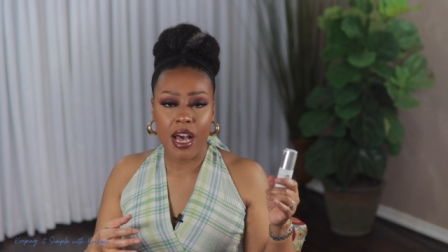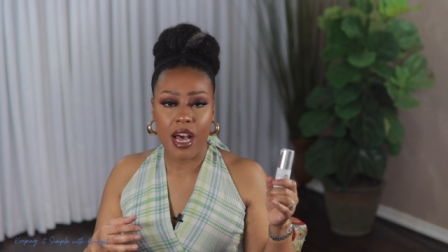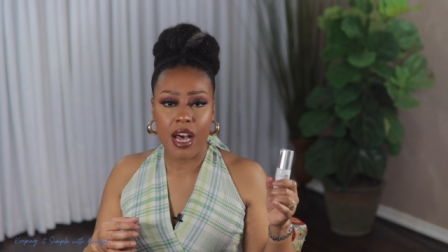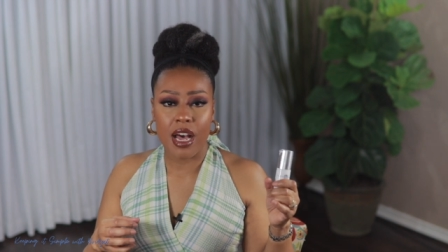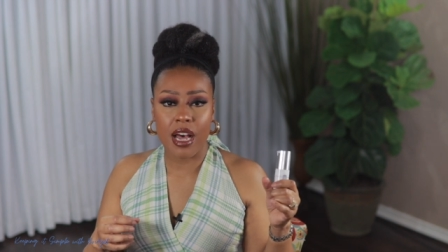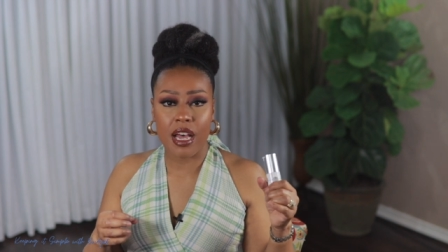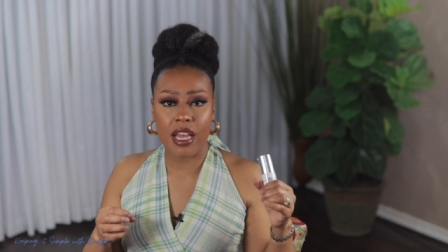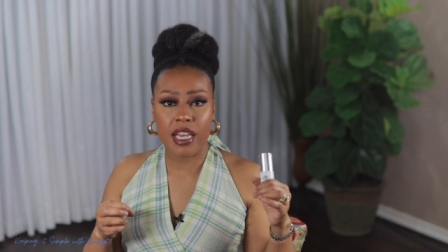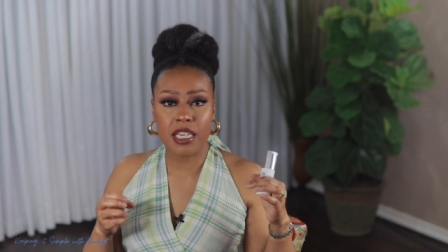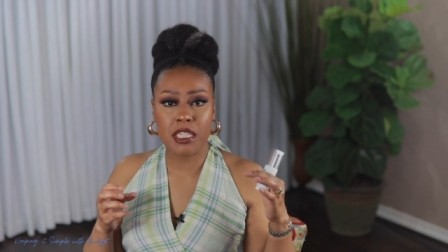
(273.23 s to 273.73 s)

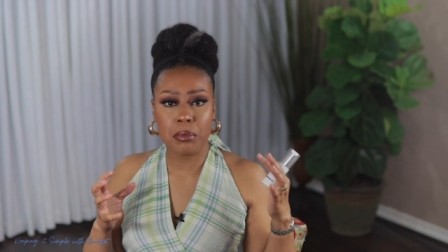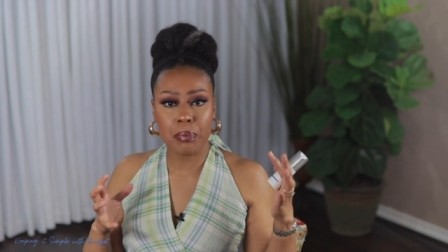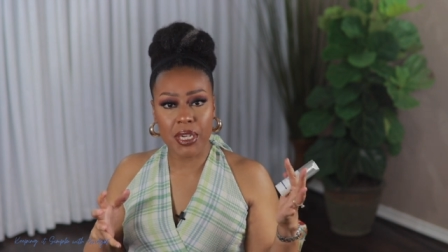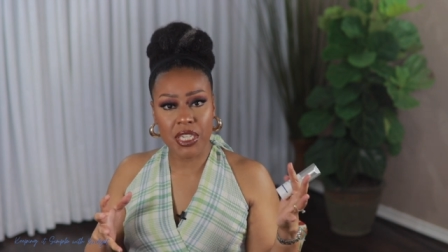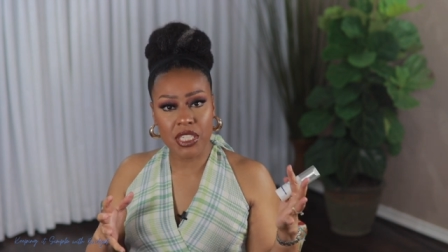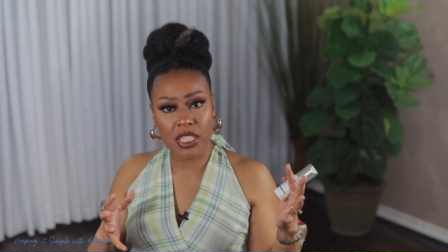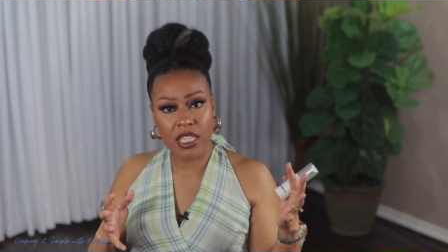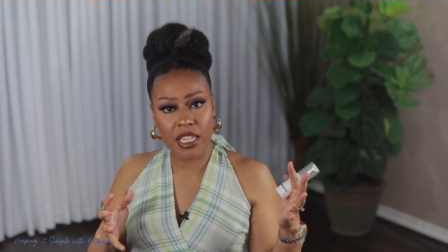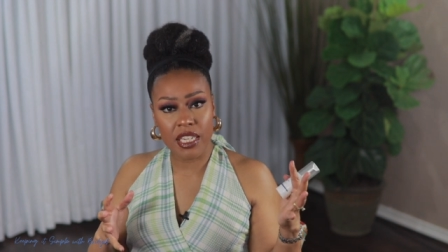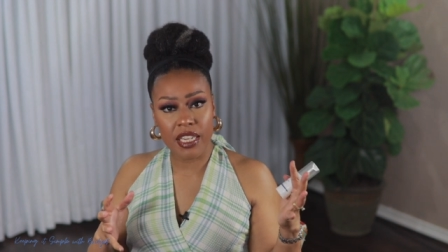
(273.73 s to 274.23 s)
uh,
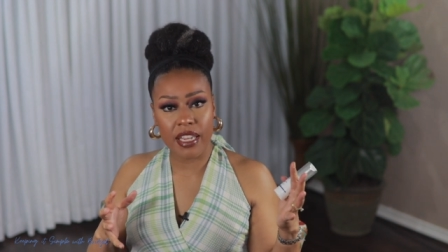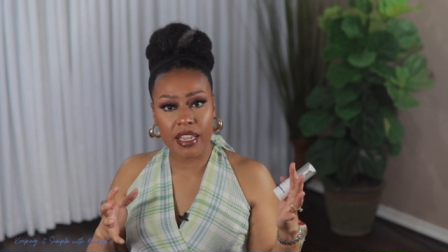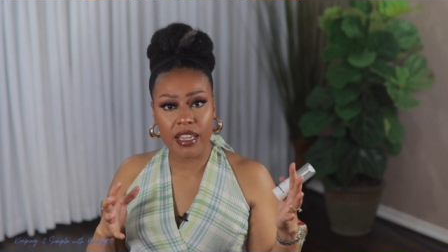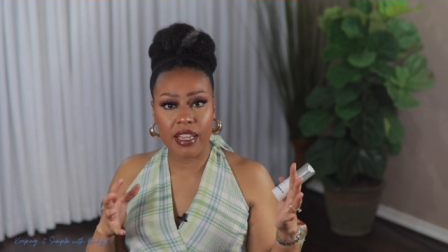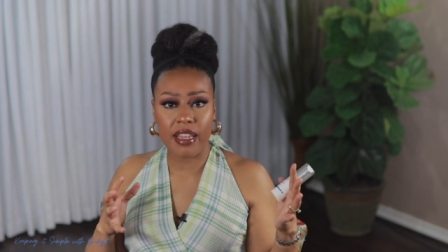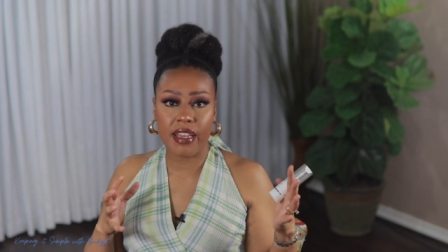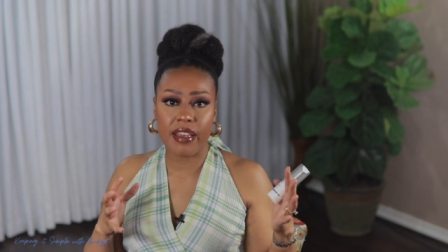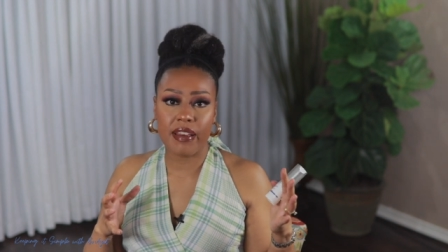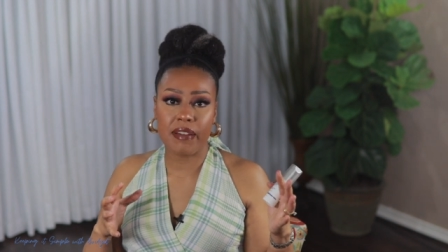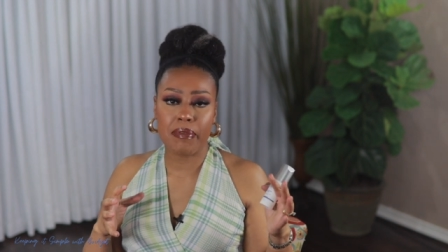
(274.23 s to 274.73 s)
especially
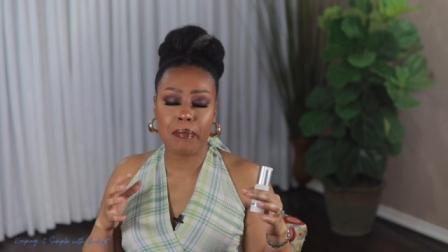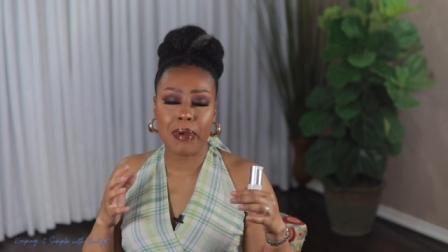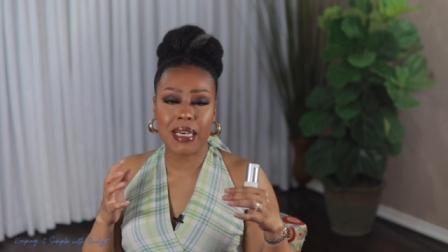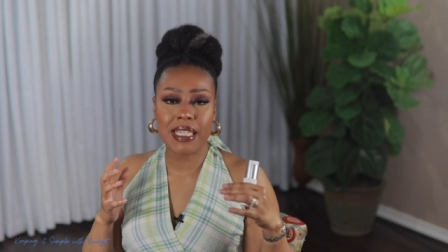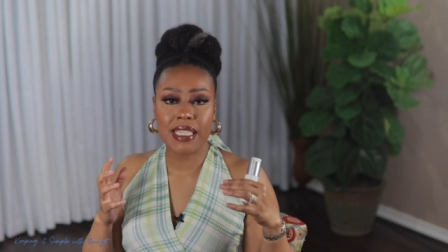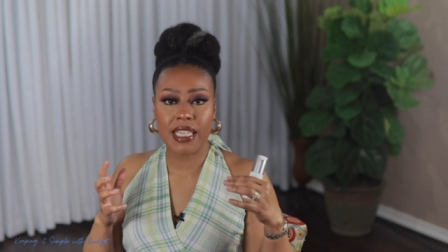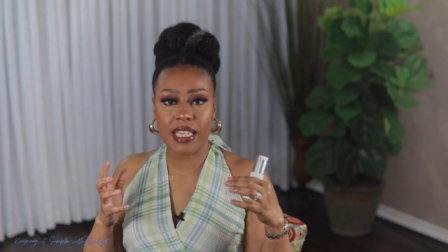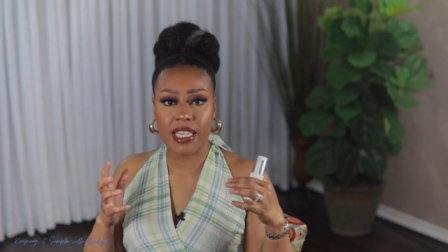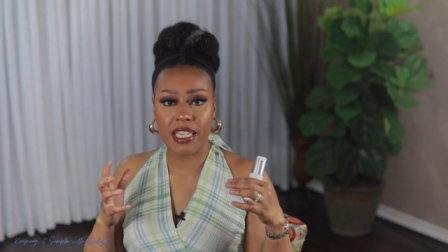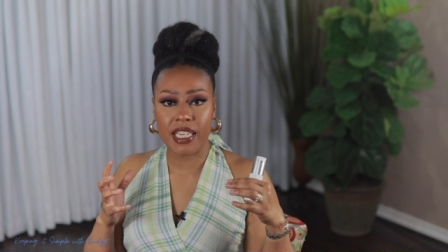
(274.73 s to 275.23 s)
if my
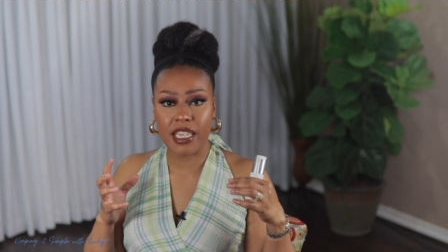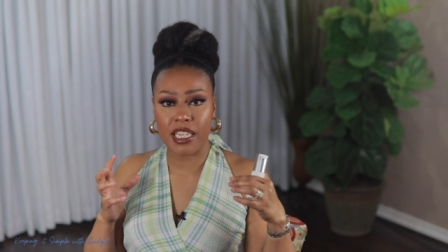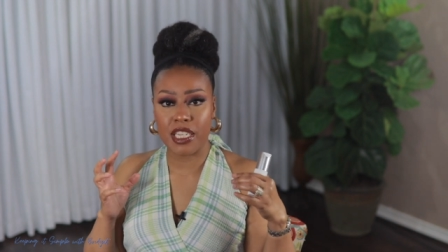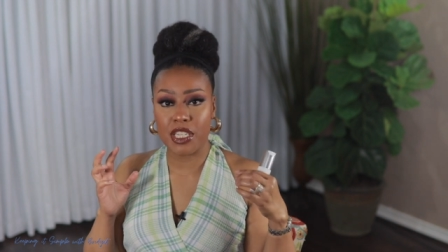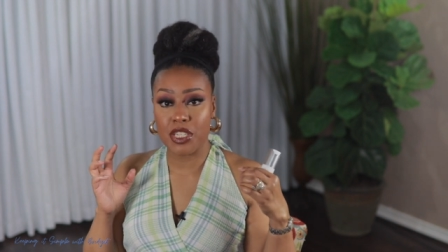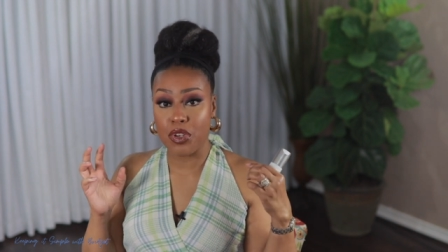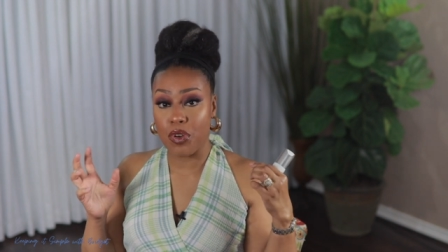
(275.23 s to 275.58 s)
skin is